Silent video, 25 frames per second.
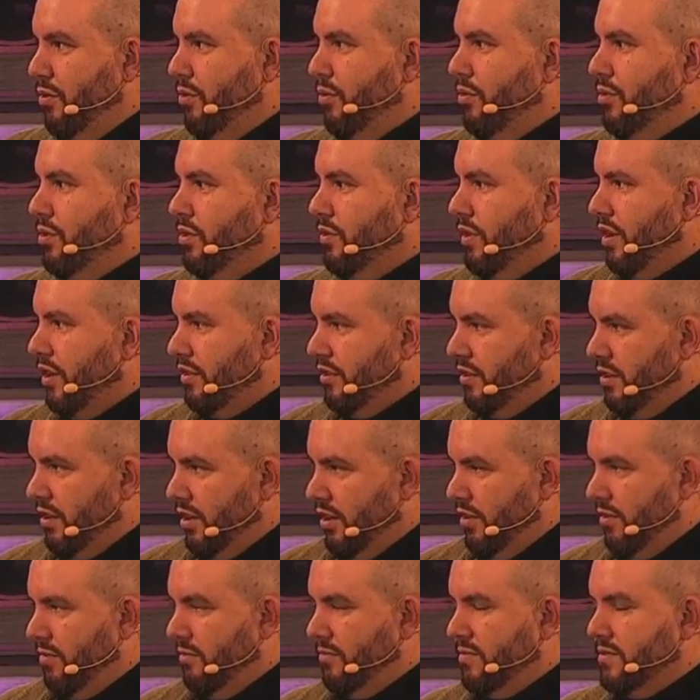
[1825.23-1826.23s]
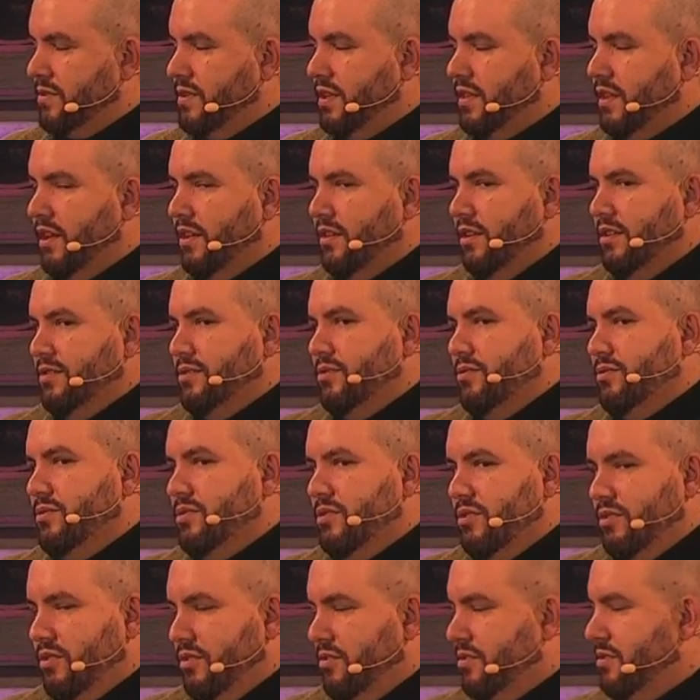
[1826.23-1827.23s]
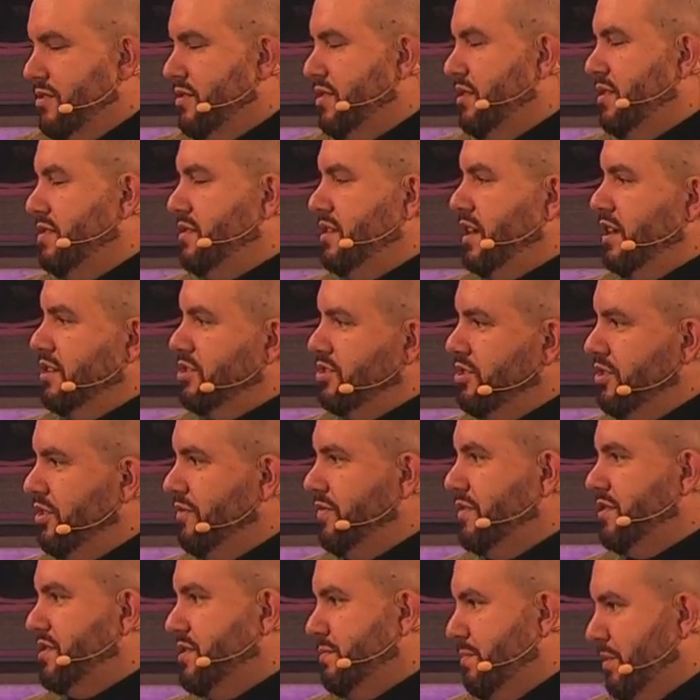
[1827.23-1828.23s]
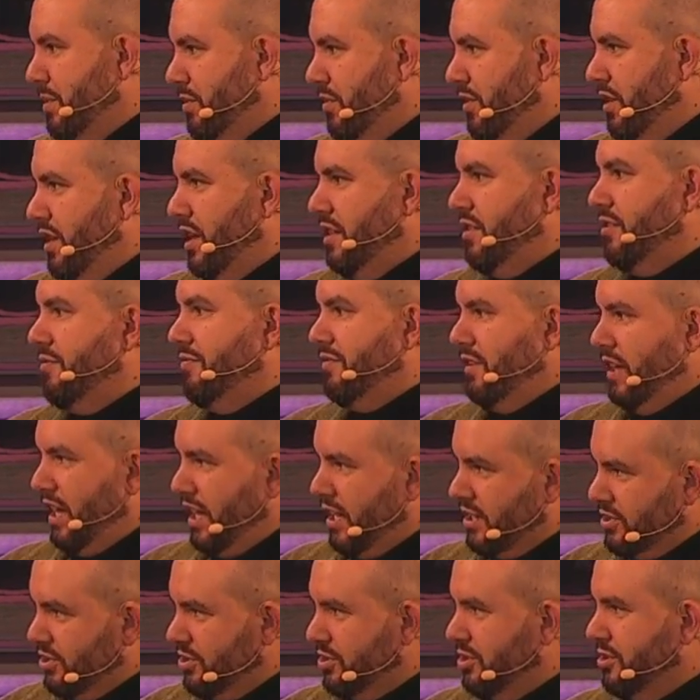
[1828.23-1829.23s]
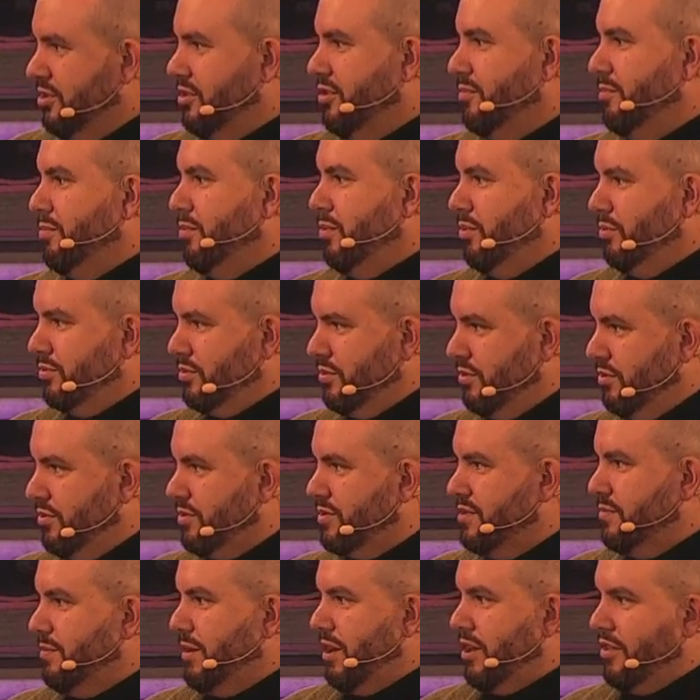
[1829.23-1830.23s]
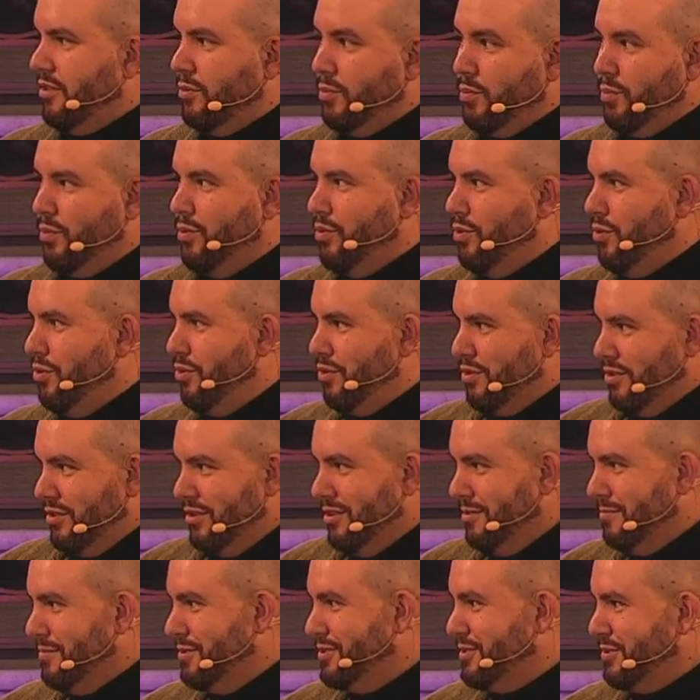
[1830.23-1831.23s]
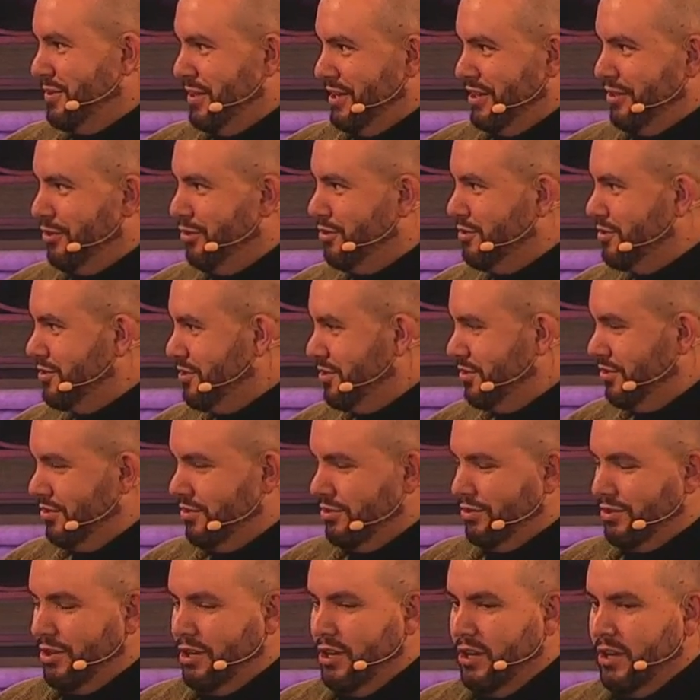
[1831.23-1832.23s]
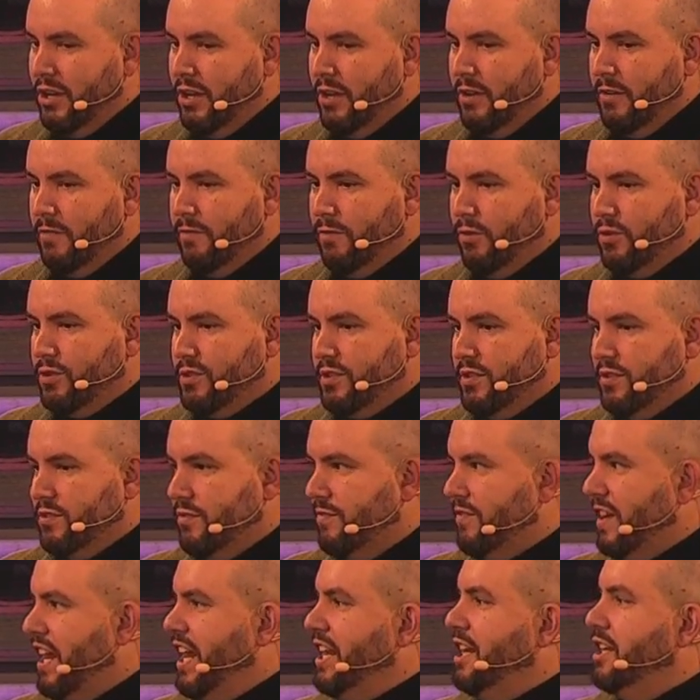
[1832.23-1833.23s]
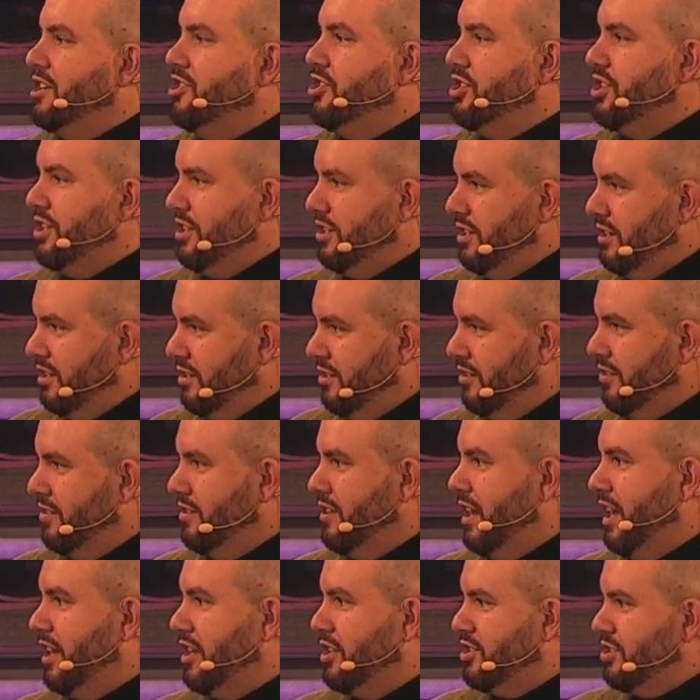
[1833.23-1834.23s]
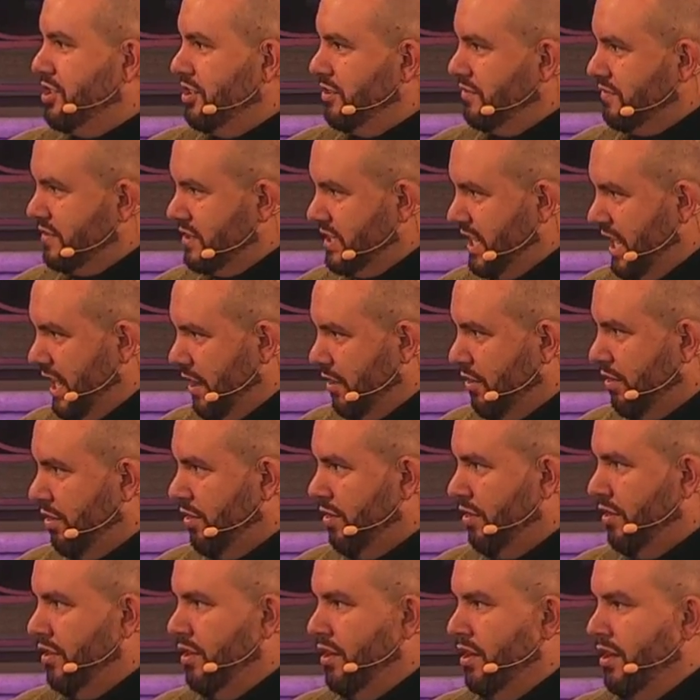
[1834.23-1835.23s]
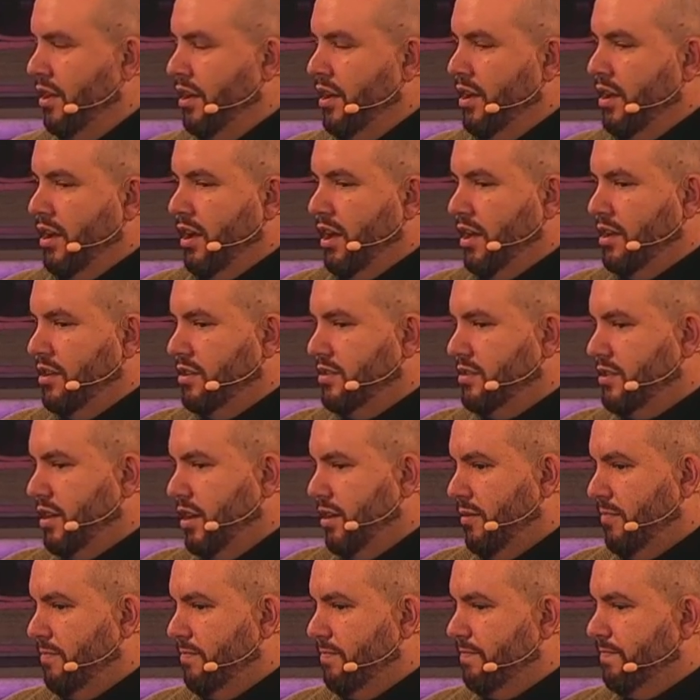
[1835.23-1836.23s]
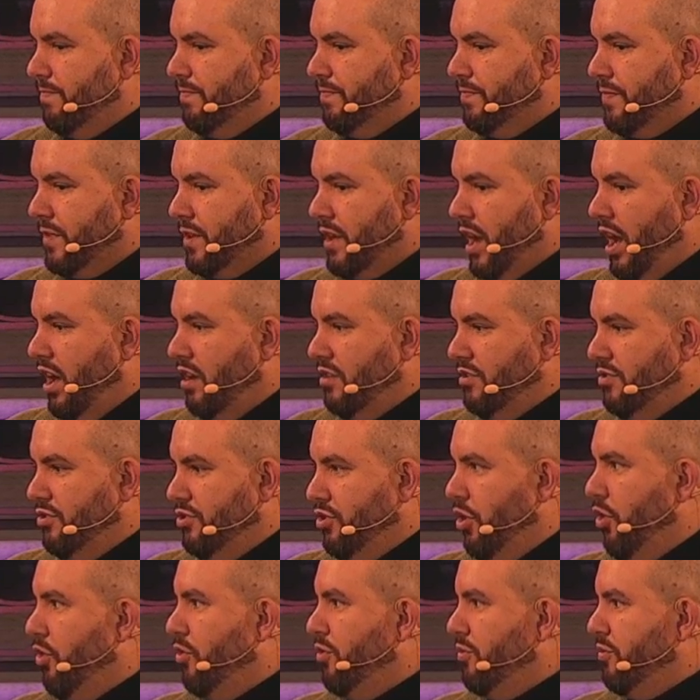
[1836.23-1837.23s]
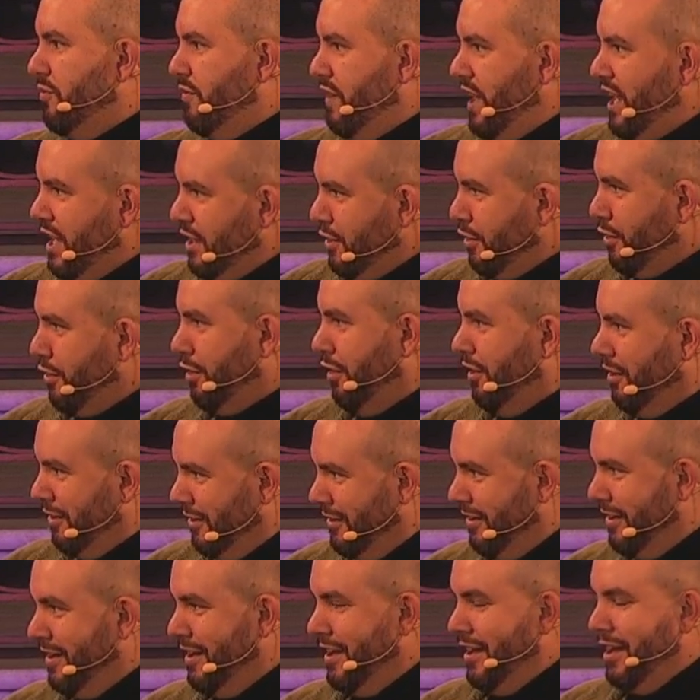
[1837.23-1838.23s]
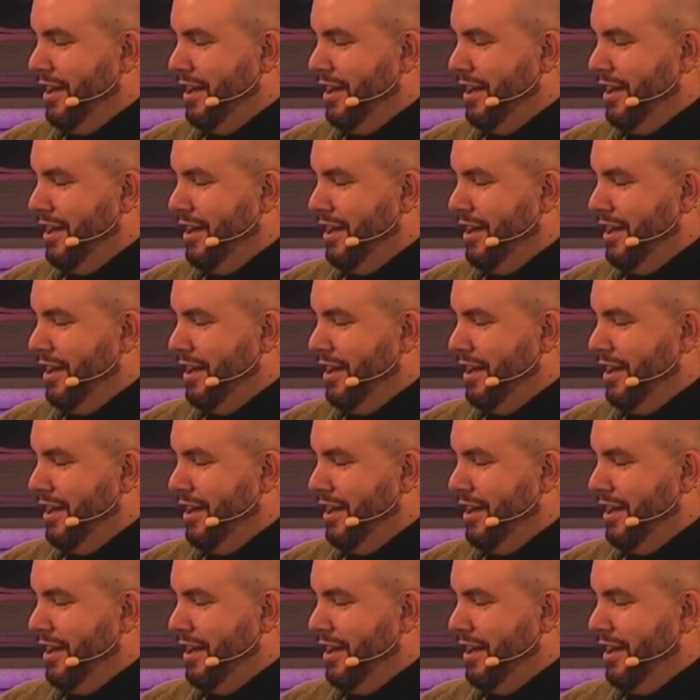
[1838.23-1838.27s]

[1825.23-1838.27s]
all your other loves. And then there's also the, the, tension of the spirit and the flesh that yeah. Paul talks about, the war yes. between those two yeah. forces of energy, energy of death and um, uh, non faith, yes.